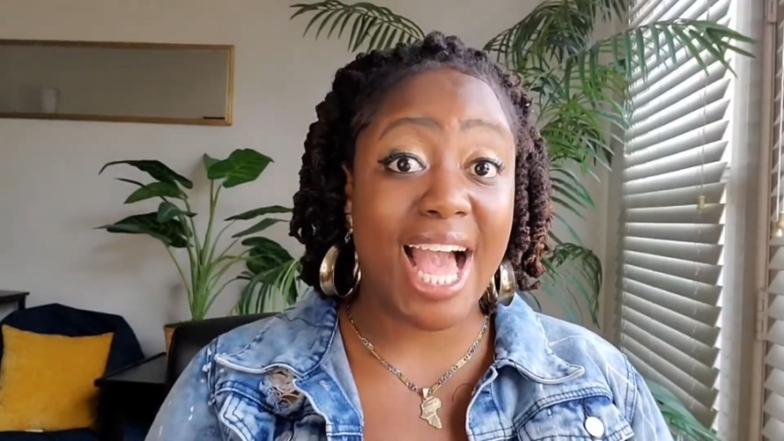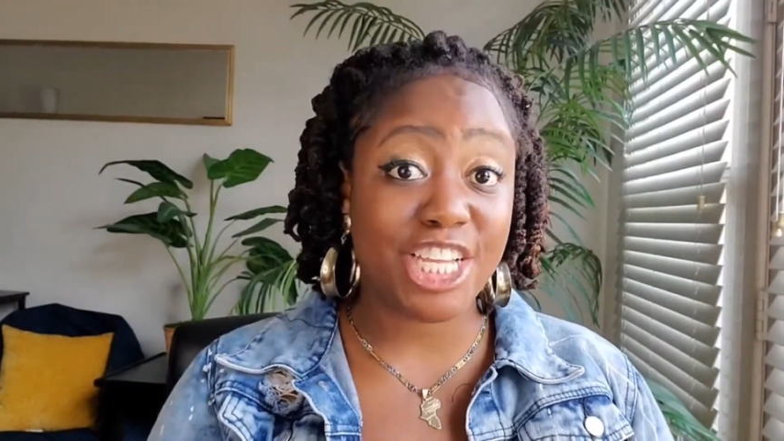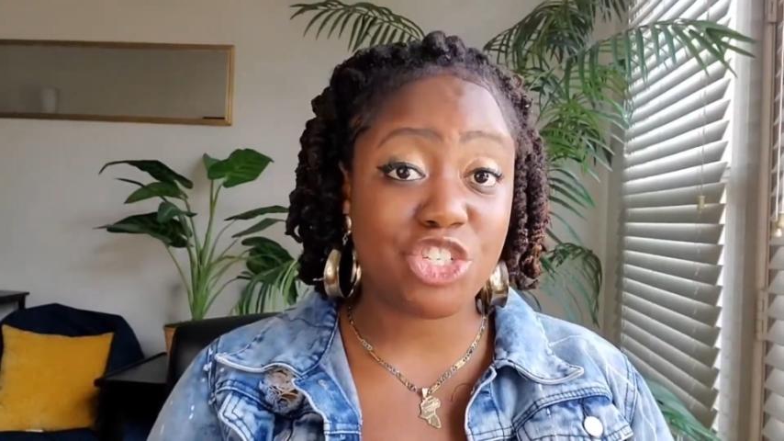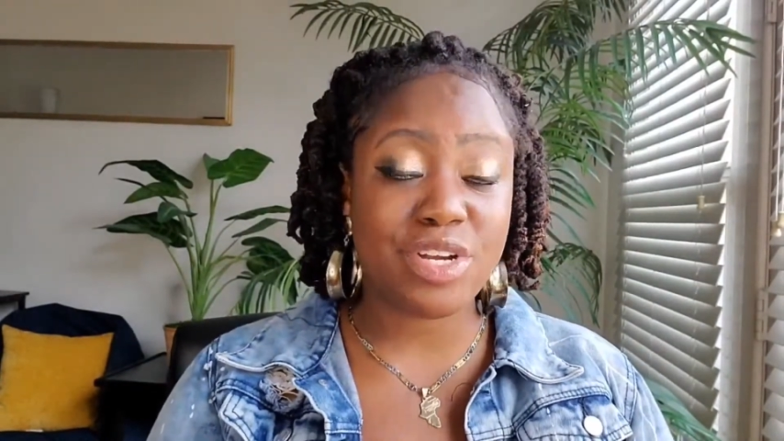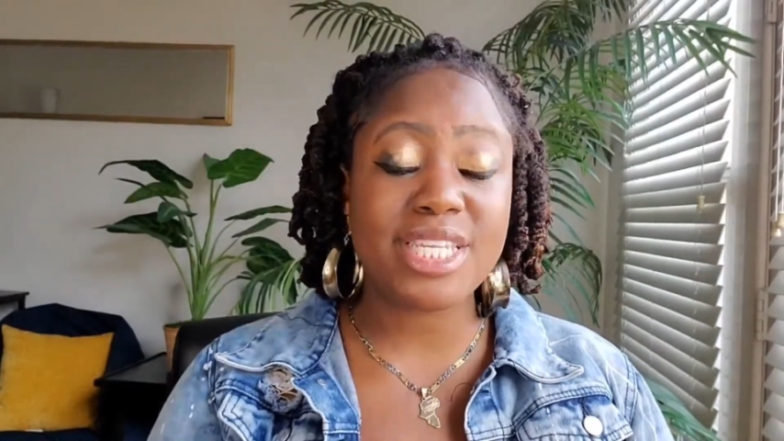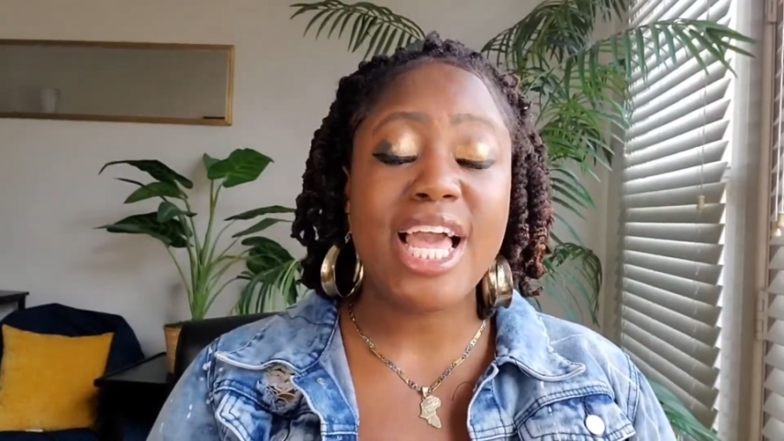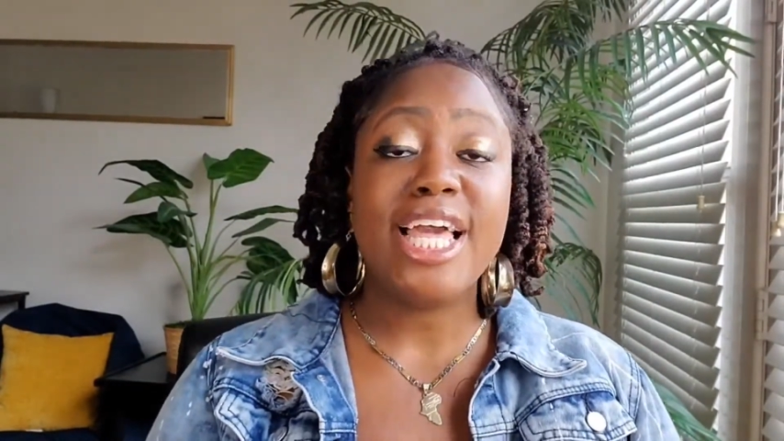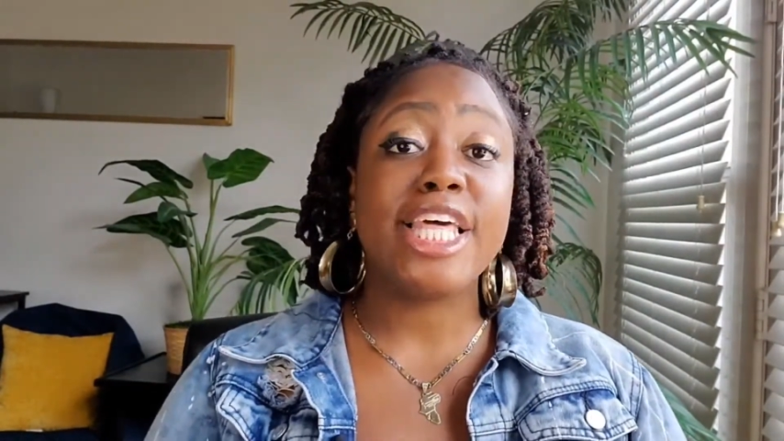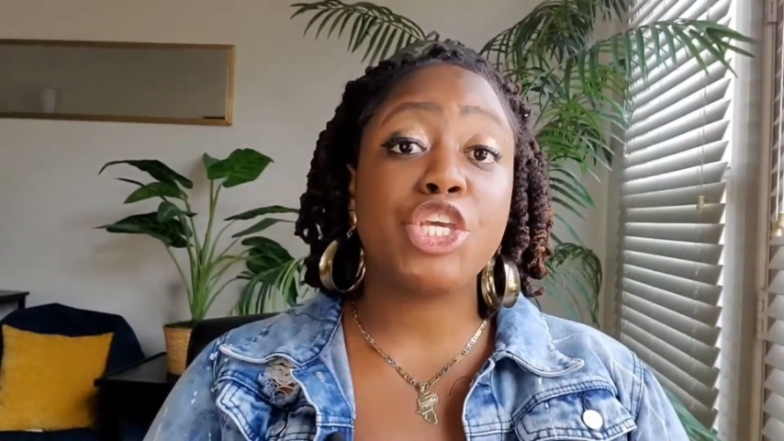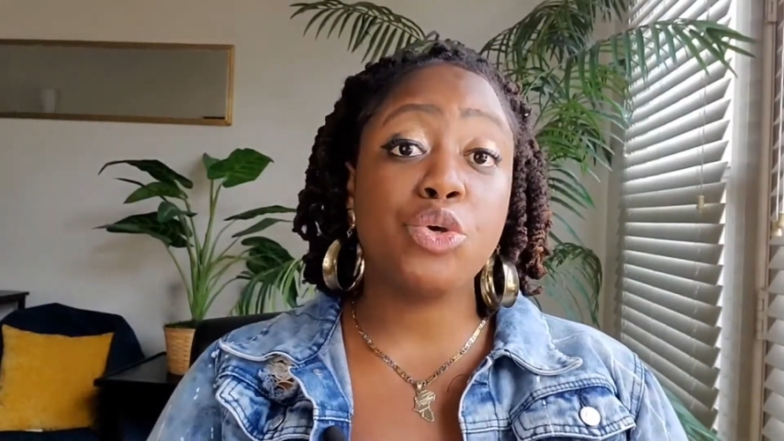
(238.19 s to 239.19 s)
address
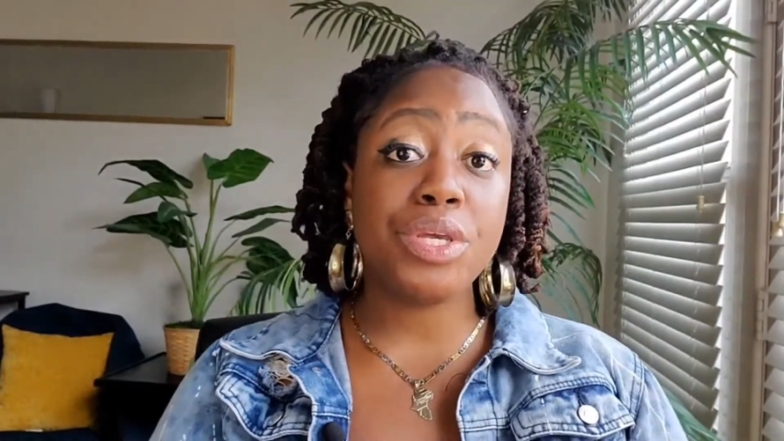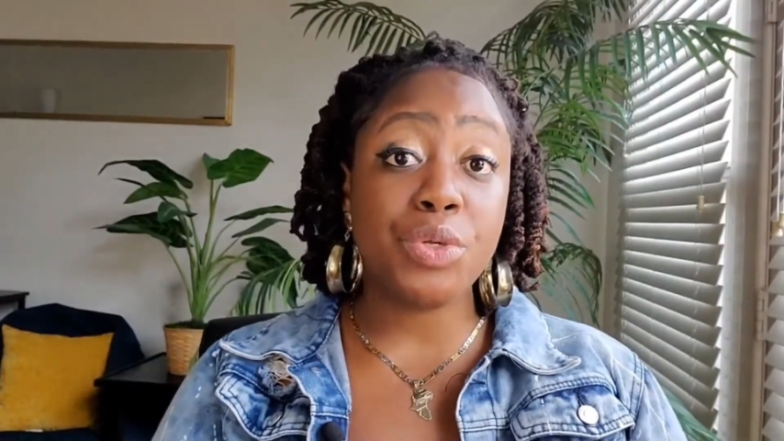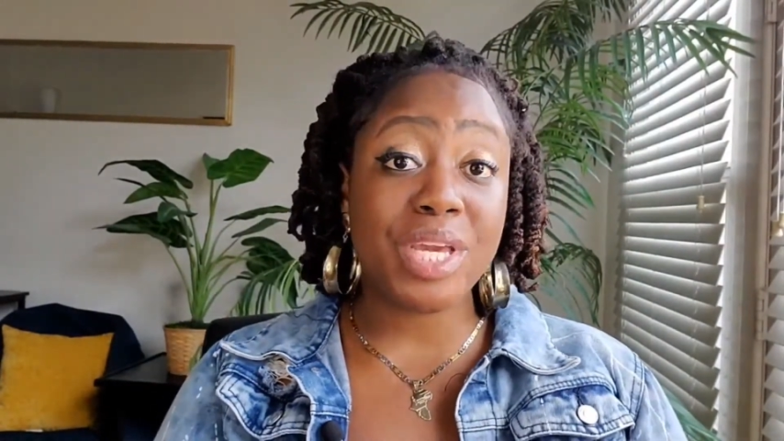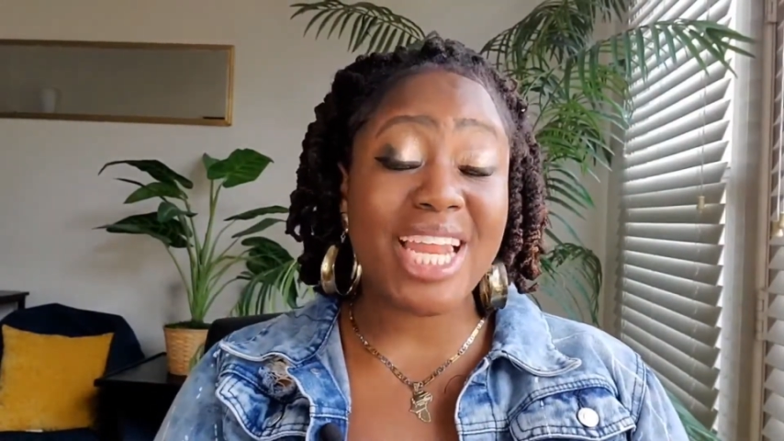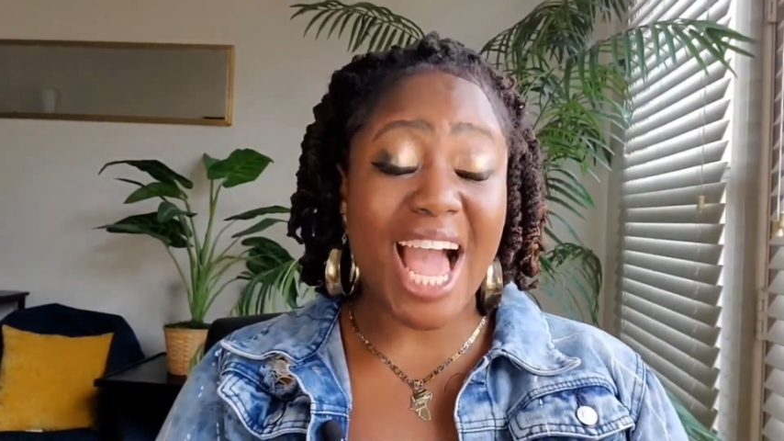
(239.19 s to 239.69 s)
that you, you can